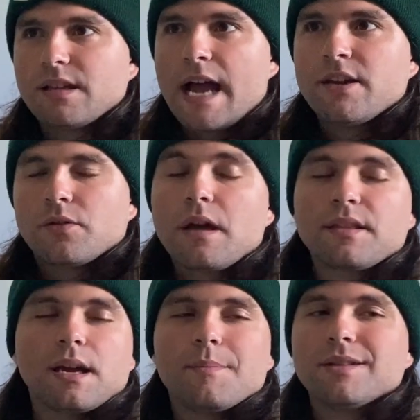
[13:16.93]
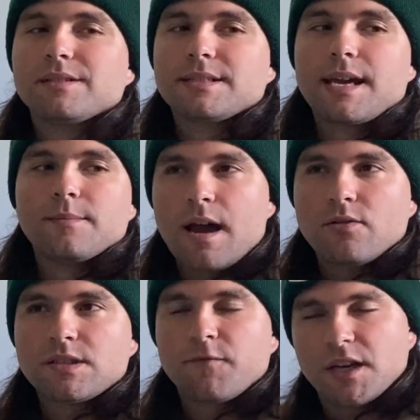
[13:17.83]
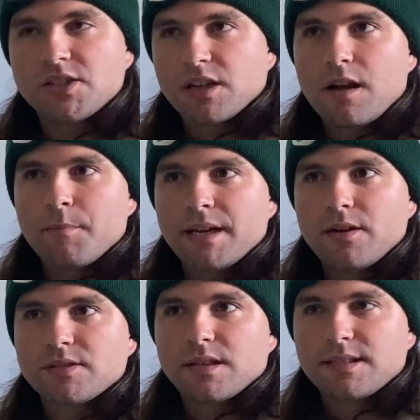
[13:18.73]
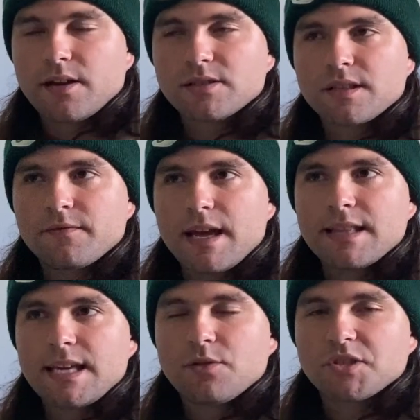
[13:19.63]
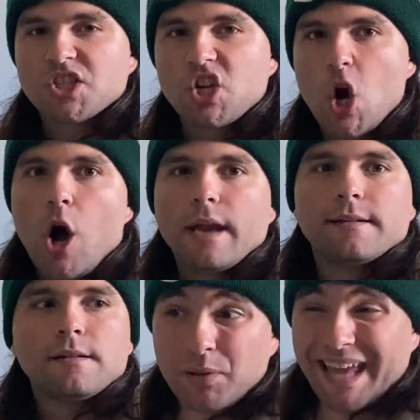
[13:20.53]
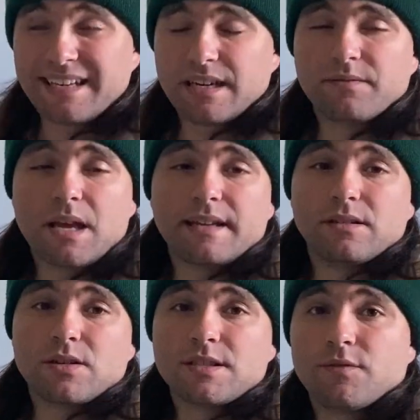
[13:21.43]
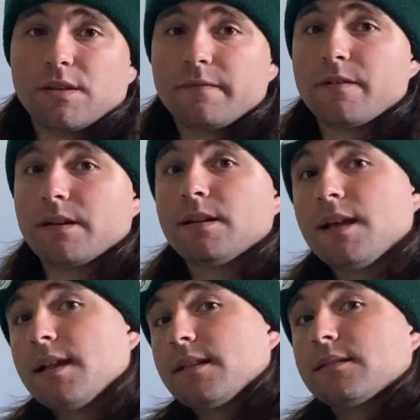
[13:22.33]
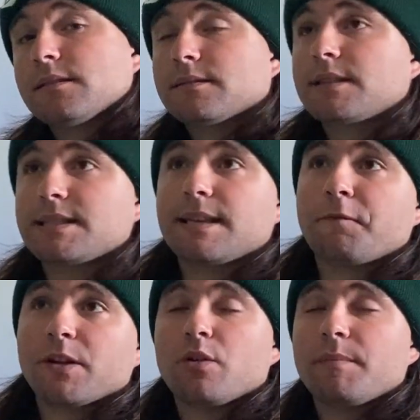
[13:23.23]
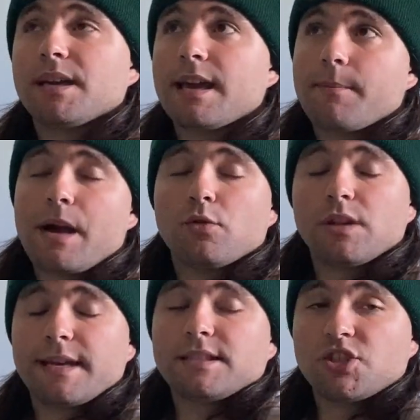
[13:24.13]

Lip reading: I know nothing about this game. I was finishing up my notes on Tales of, and then it was gone. Planet of Lana looks really fun. That's definitely going to be a game I would like to